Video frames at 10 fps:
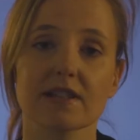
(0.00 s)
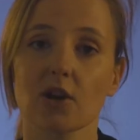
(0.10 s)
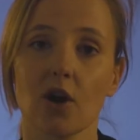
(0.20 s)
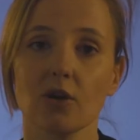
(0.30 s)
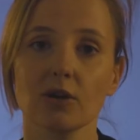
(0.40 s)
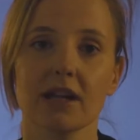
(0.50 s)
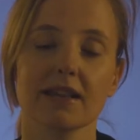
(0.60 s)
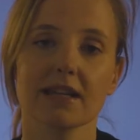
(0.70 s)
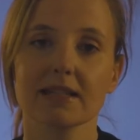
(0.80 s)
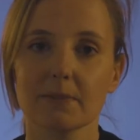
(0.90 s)
as a whole,
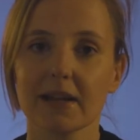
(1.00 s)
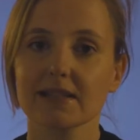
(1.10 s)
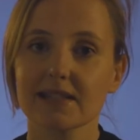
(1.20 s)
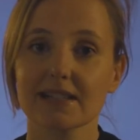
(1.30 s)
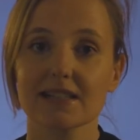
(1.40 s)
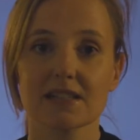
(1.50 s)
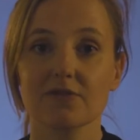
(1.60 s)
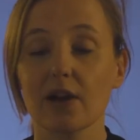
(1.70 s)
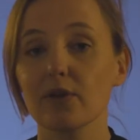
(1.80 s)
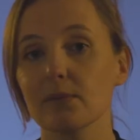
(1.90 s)
and the independent sector is a
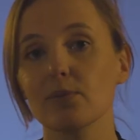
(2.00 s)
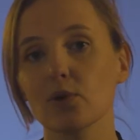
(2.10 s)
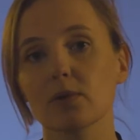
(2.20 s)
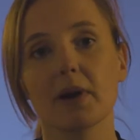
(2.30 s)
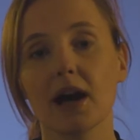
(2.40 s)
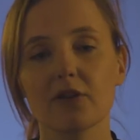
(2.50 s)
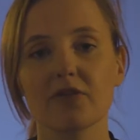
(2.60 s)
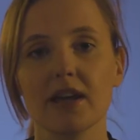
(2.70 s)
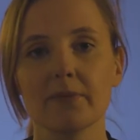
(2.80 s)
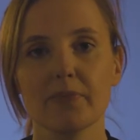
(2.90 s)
very important part
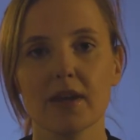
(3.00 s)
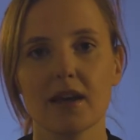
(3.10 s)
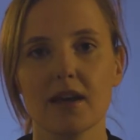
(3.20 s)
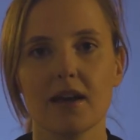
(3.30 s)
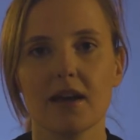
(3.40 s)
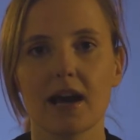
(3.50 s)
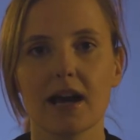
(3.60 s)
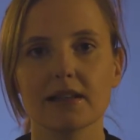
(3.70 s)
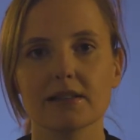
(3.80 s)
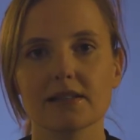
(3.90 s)
of it.
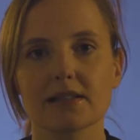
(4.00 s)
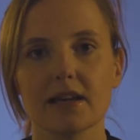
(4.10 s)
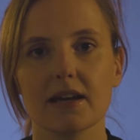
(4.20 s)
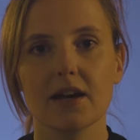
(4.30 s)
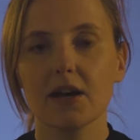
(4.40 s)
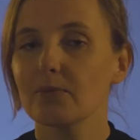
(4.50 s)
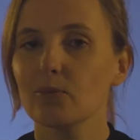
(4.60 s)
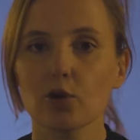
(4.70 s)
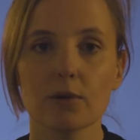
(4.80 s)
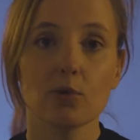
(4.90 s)
And more and